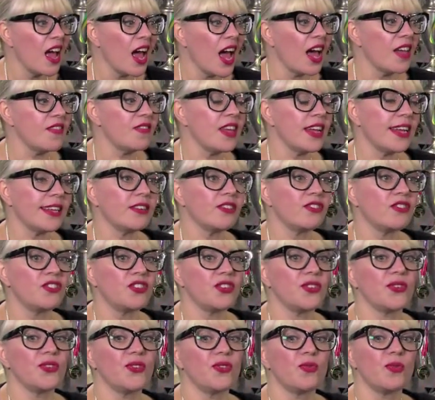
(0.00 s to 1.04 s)
And then
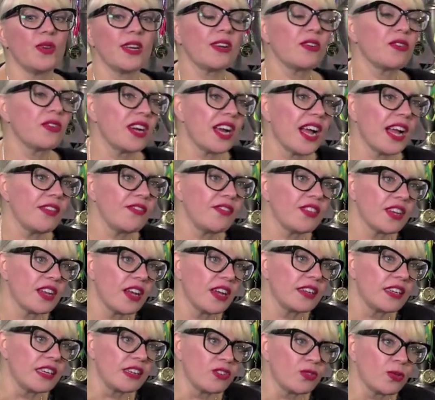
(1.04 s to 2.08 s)
to recreate the
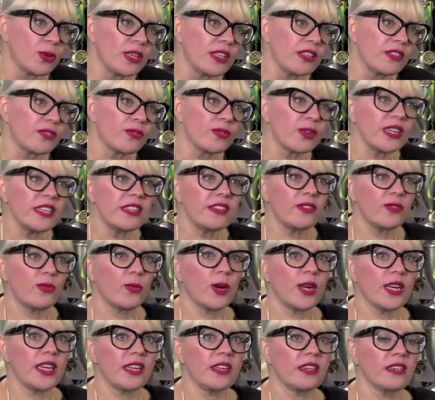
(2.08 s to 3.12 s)
1923
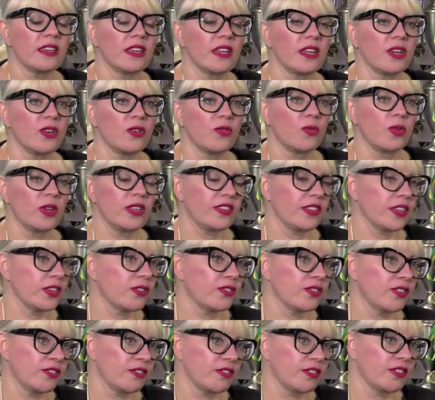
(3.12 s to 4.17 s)
suite where
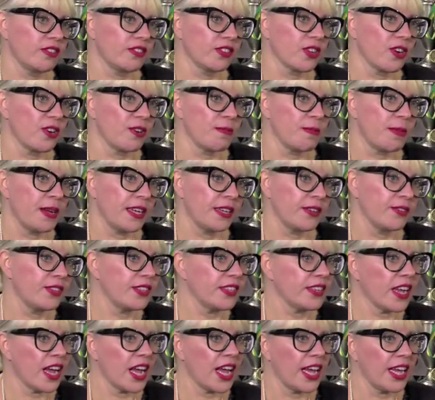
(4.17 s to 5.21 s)
Zelda and Scott may have
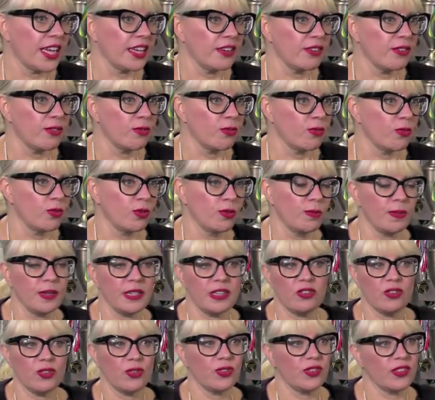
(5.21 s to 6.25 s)
stayed would be
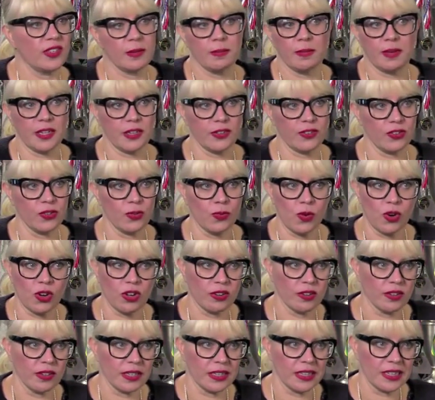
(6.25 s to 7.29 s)
too similar to
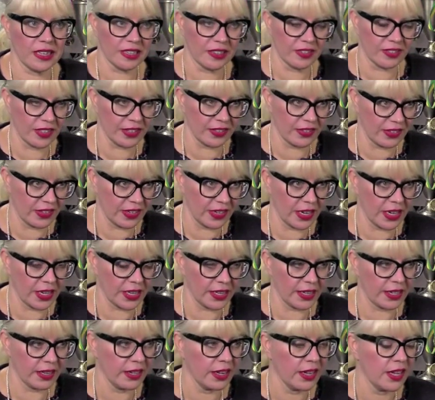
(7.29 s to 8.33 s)
what exists
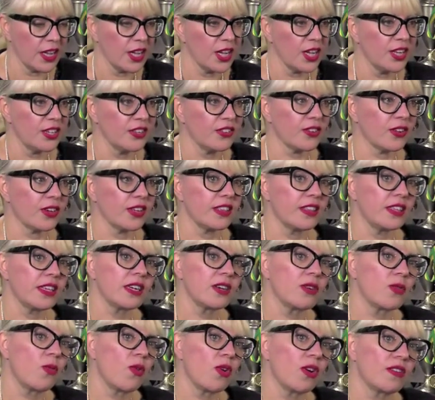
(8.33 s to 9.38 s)
today. So I
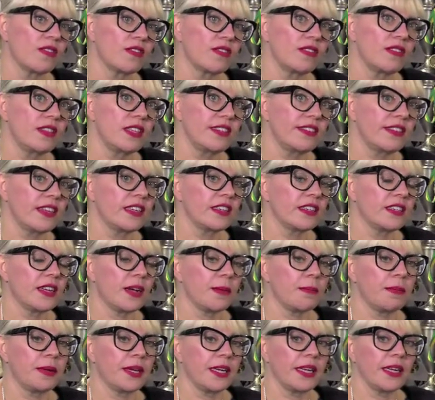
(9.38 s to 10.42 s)
think what this ended
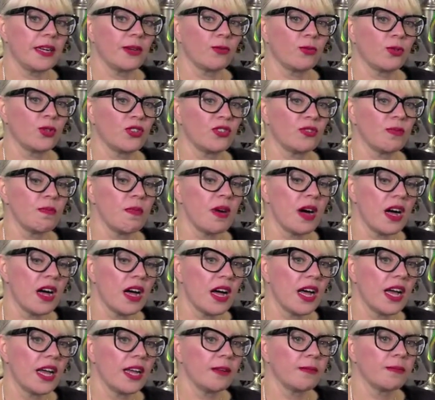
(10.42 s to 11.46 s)
up being was
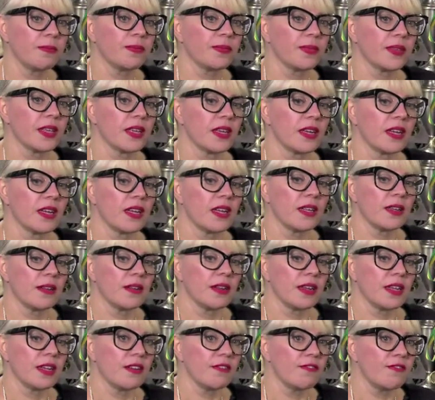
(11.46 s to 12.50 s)
my
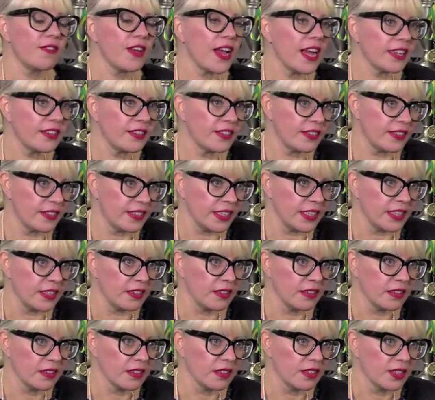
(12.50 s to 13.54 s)
fantasy
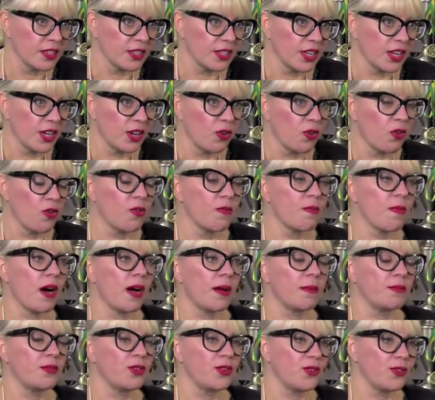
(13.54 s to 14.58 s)
or
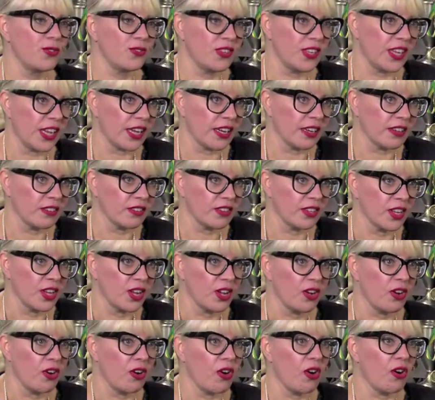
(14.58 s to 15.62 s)
my musings
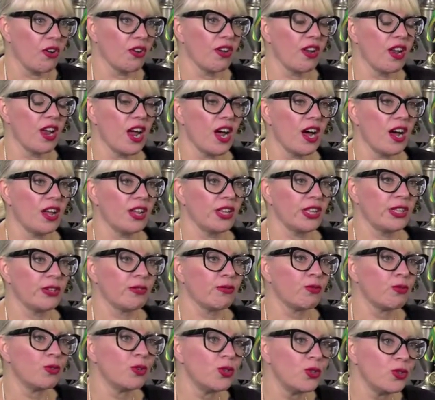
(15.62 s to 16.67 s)
on the
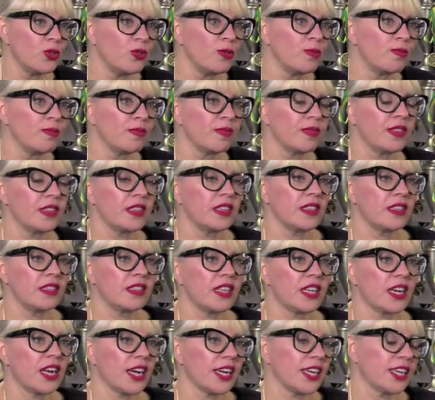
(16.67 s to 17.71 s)
room
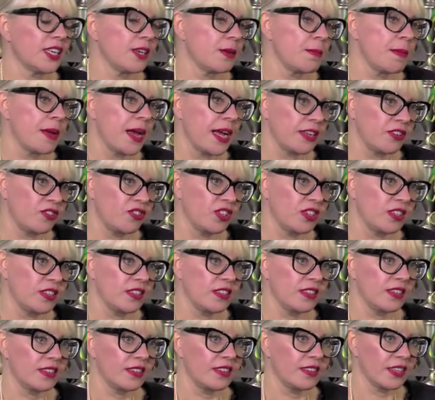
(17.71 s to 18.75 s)
that I can imagine
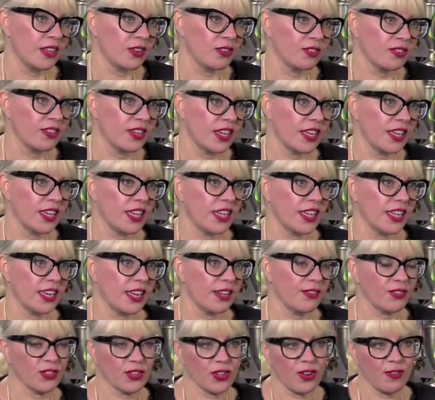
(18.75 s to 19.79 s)
Zelda and
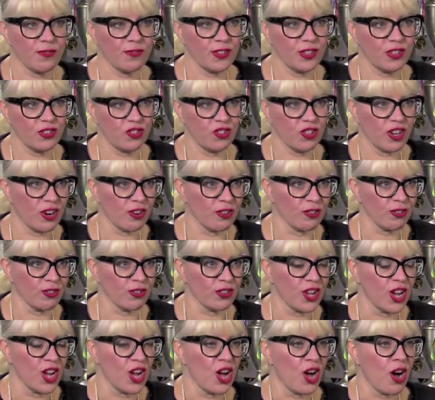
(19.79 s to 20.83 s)
F. Scott Fitzgerald
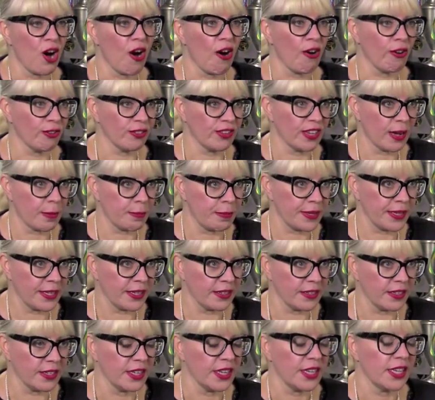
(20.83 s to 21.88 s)
holed up
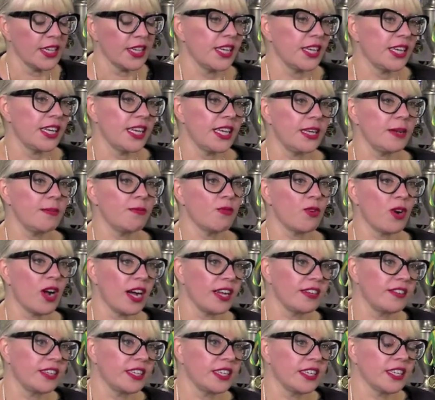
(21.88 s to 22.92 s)
in, him
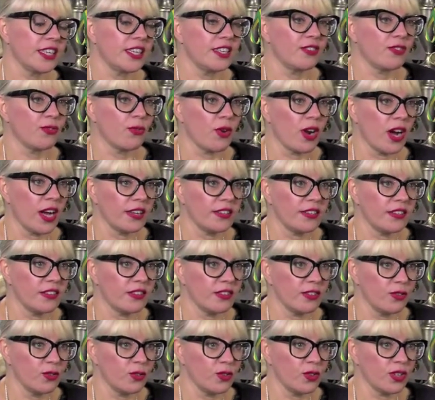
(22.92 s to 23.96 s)
writing in his
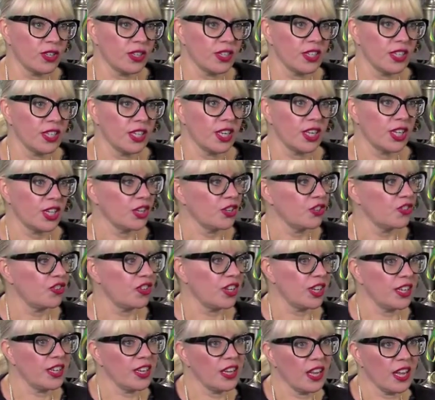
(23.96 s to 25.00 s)
writer's nook,
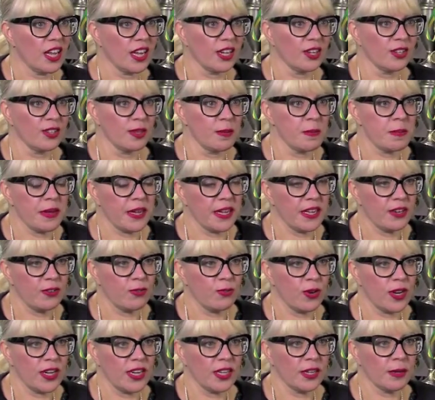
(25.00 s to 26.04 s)
she lying on the bed
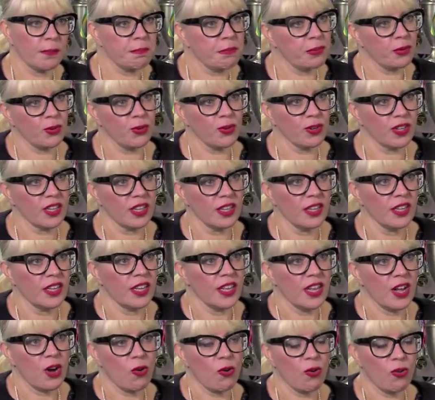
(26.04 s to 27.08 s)
reading a book,
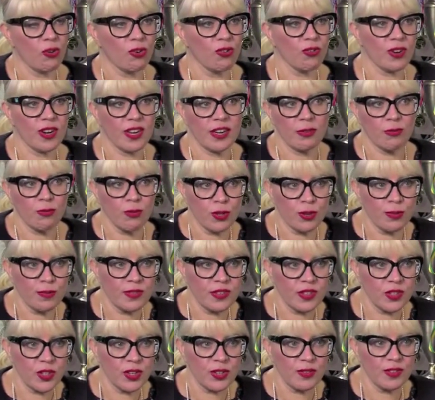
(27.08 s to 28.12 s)
ordering room
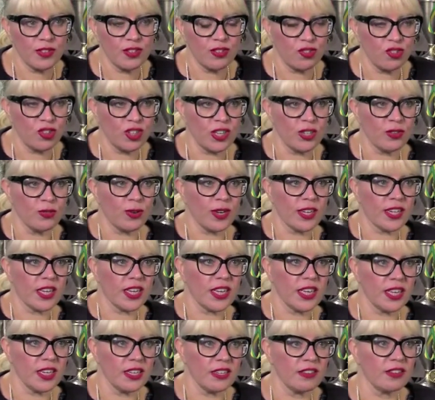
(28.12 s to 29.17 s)
service gin
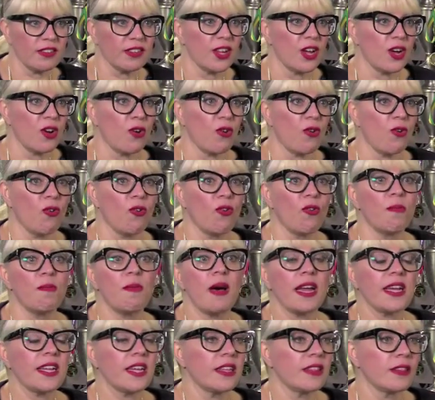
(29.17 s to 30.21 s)
rickeys or
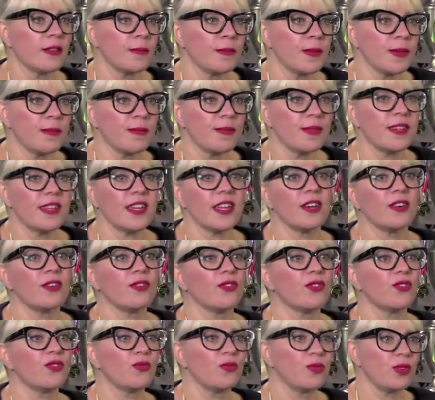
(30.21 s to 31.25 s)
making them
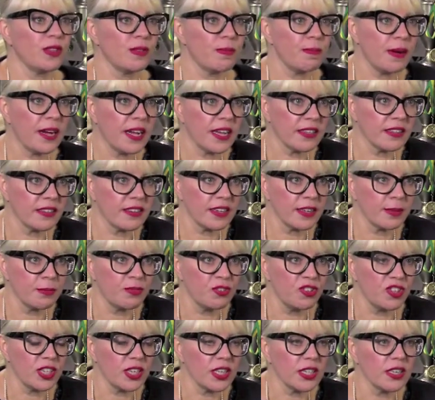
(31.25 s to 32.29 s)
themselves with bathtub
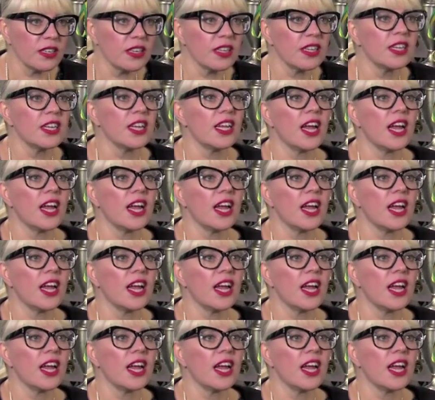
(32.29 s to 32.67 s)
gin.